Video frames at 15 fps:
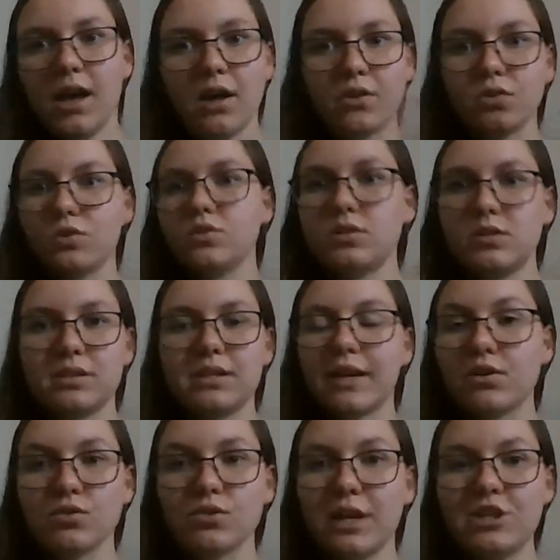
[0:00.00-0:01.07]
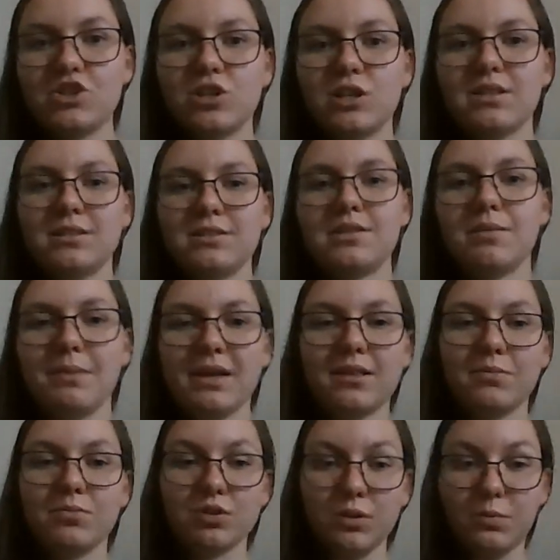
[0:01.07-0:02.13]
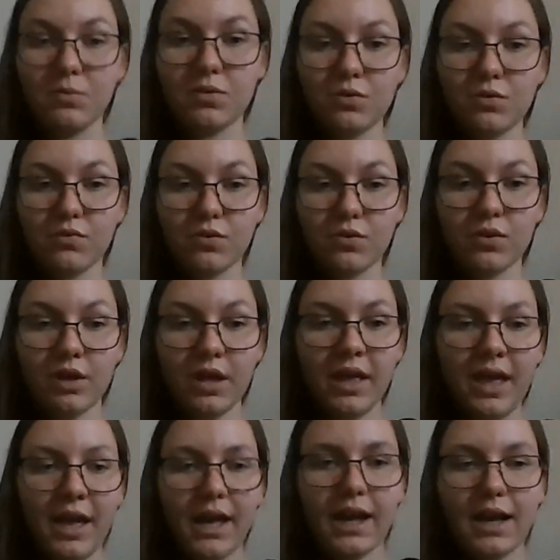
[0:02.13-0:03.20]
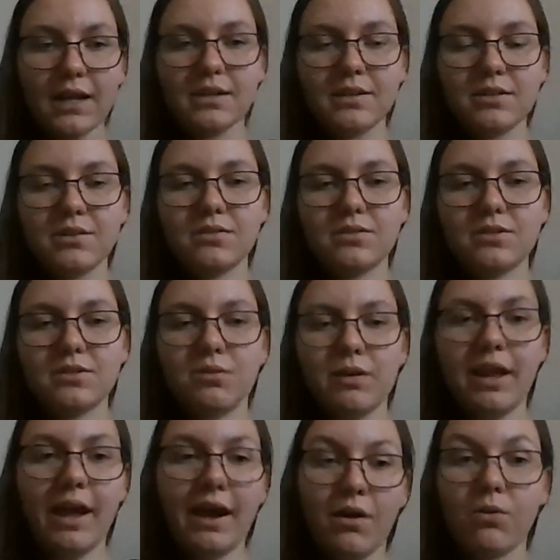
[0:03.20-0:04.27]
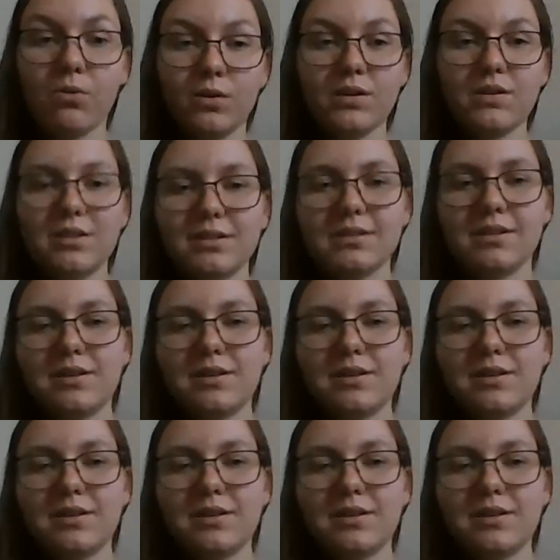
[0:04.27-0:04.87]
other decorations to make them really beautiful. And so now,